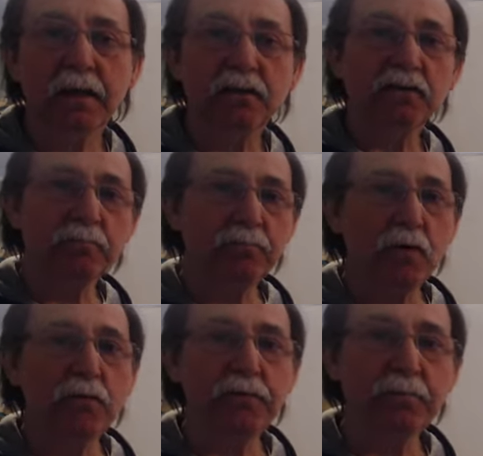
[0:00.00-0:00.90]
And you'd
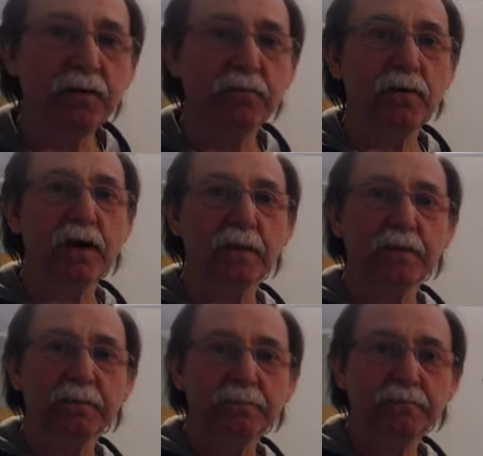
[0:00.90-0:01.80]
both be
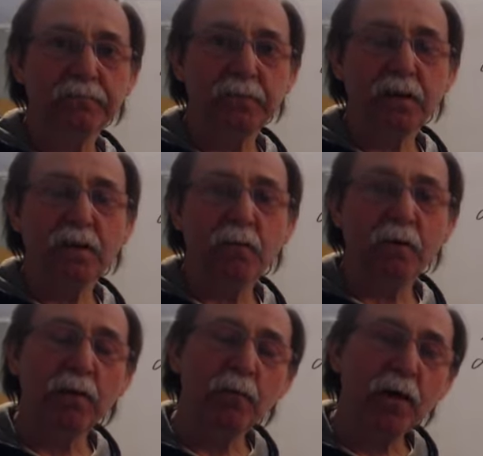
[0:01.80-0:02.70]
right.
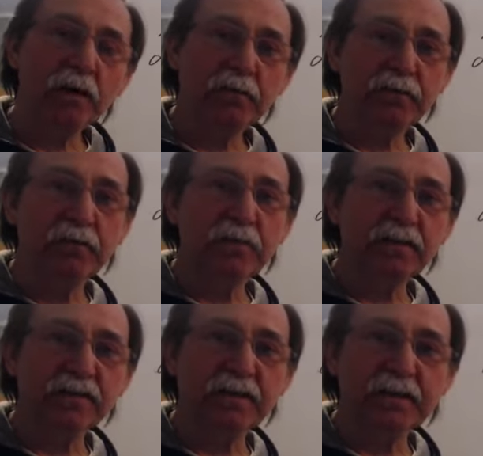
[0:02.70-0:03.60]
What I want to do
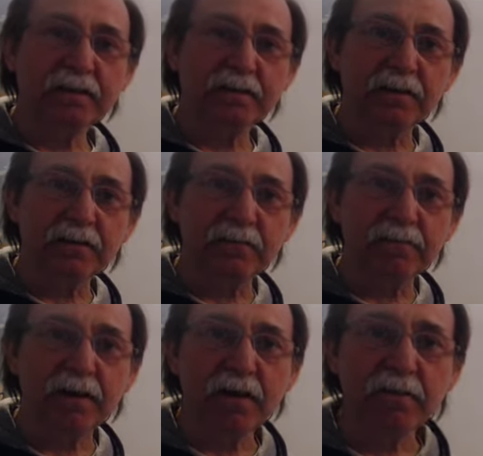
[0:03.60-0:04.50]
is get to the
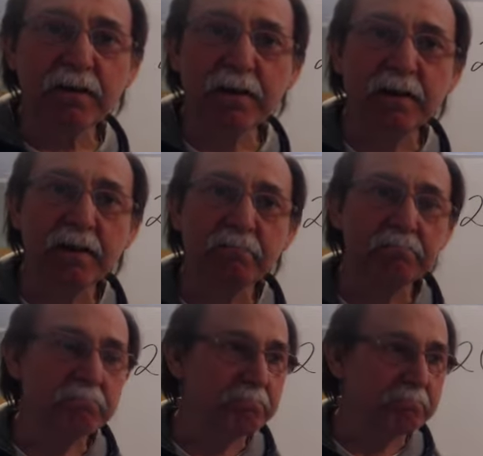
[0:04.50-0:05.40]
very
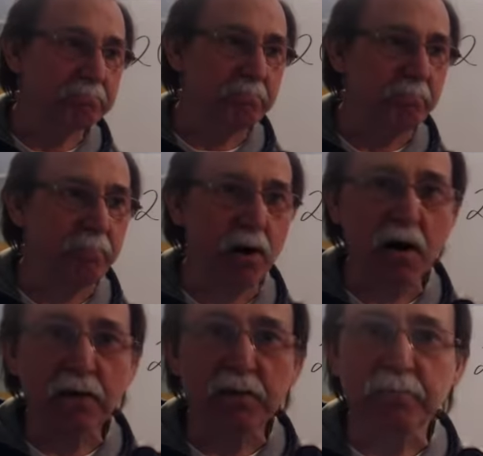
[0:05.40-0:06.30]

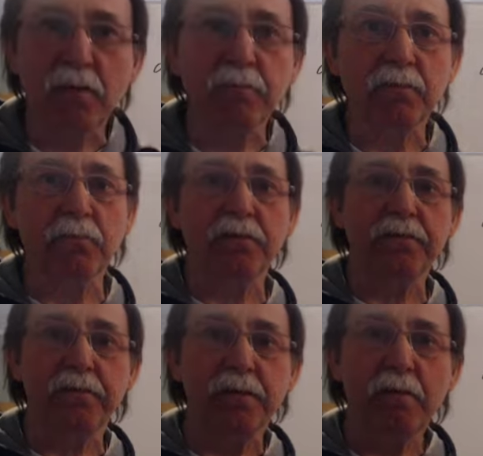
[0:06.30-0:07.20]
bottom with
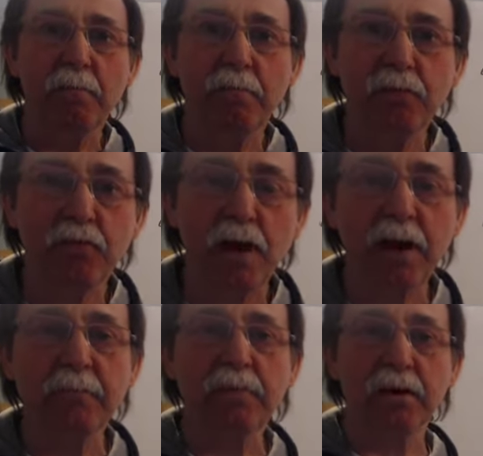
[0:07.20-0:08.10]

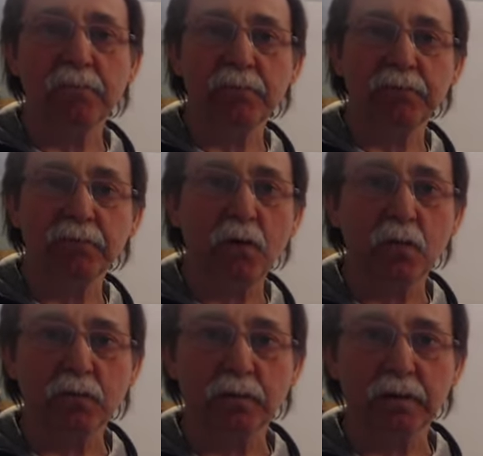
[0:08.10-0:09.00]
prime numbers
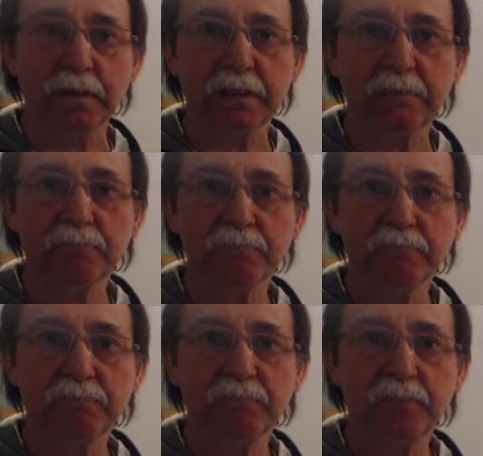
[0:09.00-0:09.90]
only.
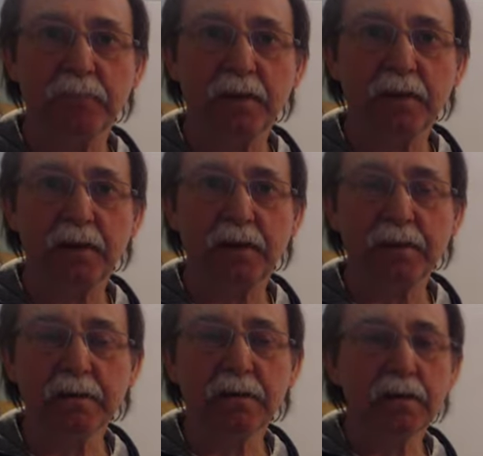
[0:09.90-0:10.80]

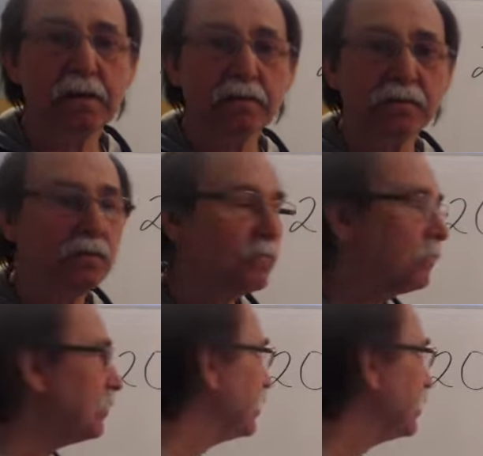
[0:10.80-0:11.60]
Okay, so